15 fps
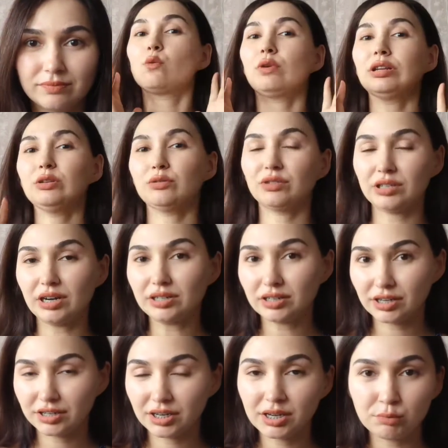When you start
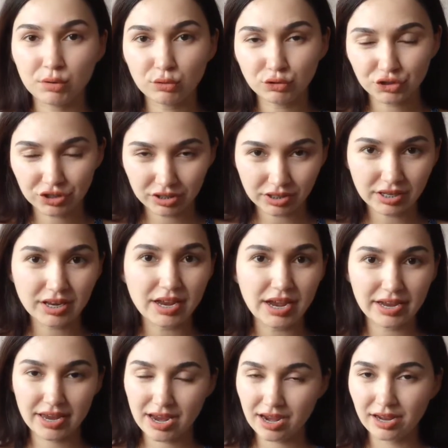eating emotionally
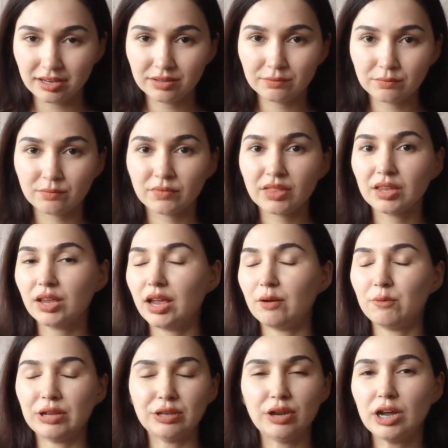again,
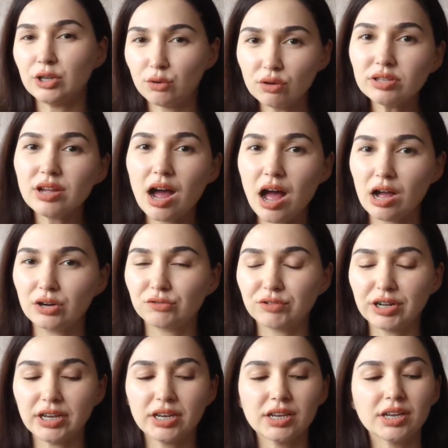when you are not
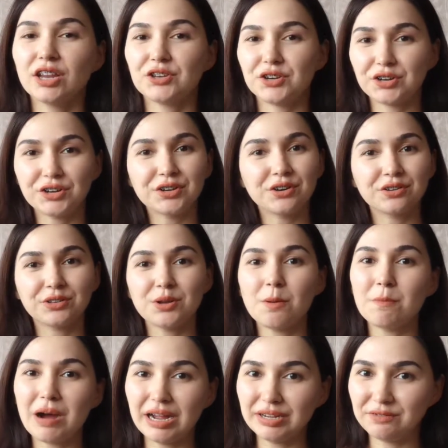hungry, turn on your
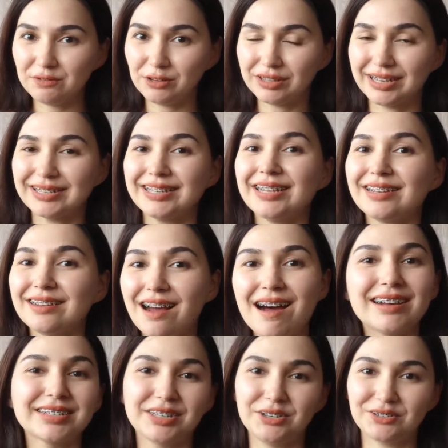mindfulness and
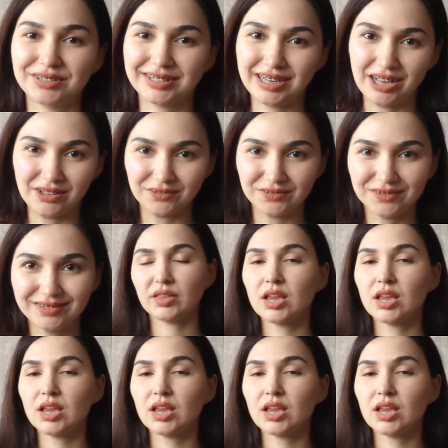ask yourself,